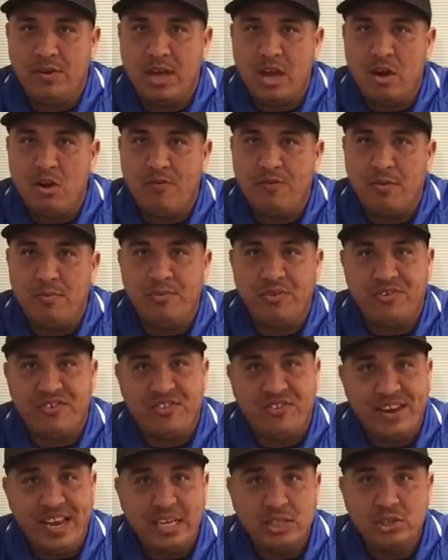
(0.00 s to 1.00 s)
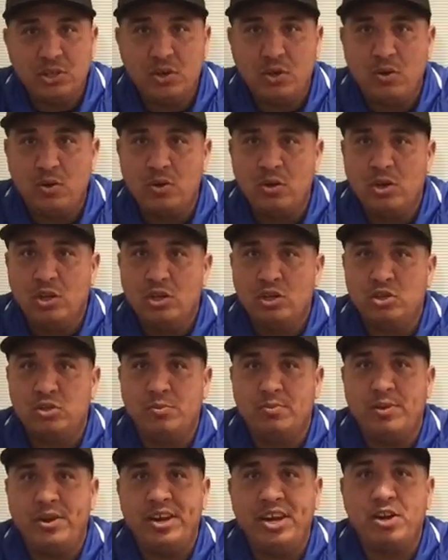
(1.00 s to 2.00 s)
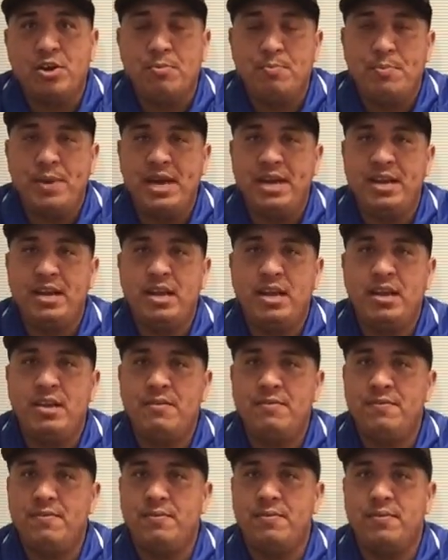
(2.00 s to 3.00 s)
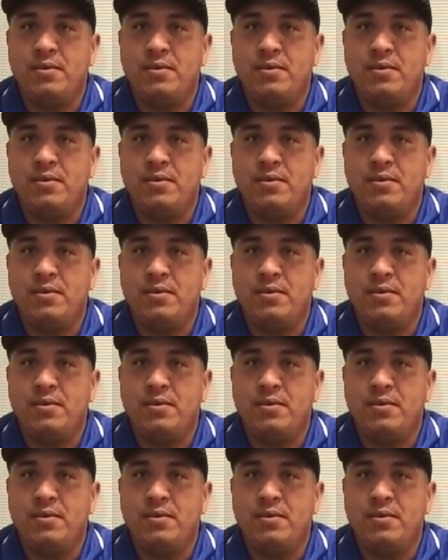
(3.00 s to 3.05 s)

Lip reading: can go from recreational to very competitive,